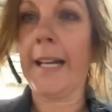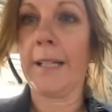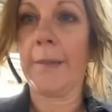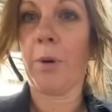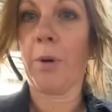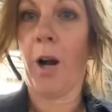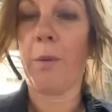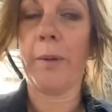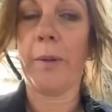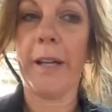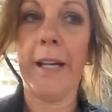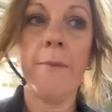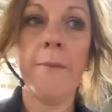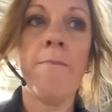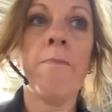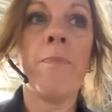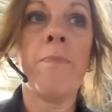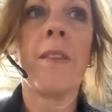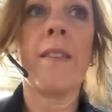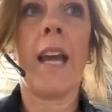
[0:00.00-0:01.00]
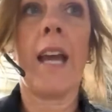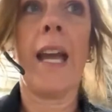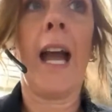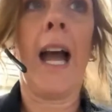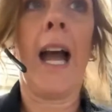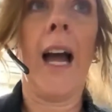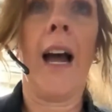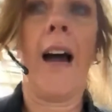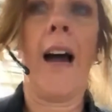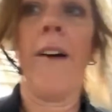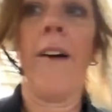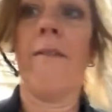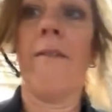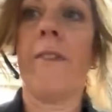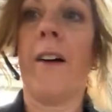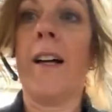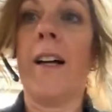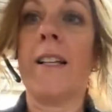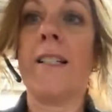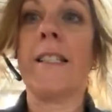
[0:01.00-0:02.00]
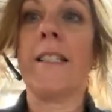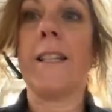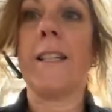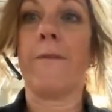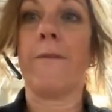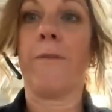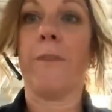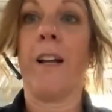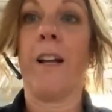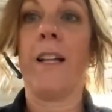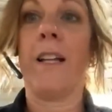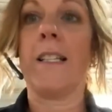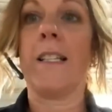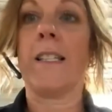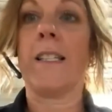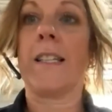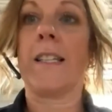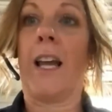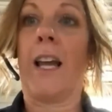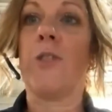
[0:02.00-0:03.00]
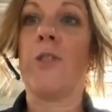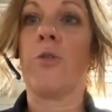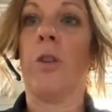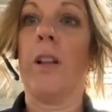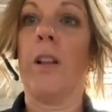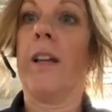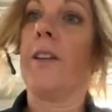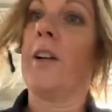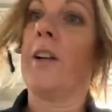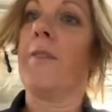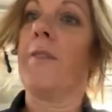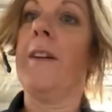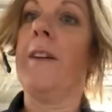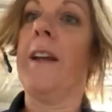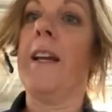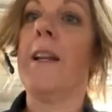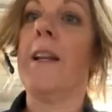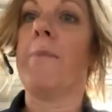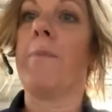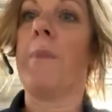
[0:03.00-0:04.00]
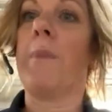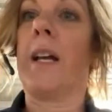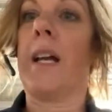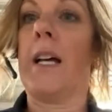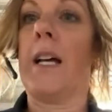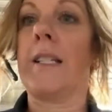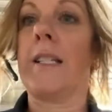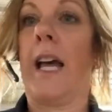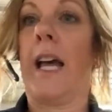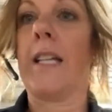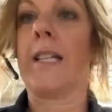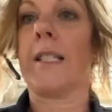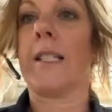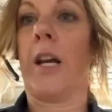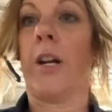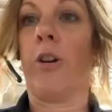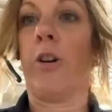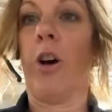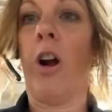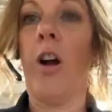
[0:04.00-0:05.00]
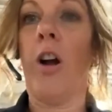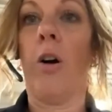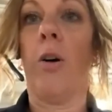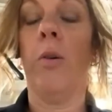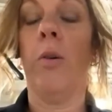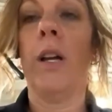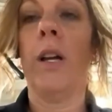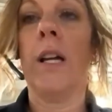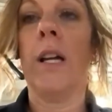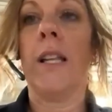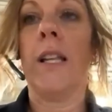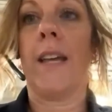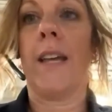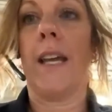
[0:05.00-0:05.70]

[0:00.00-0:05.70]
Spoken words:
week probably, they have a different schedule in their feed, because as they grow,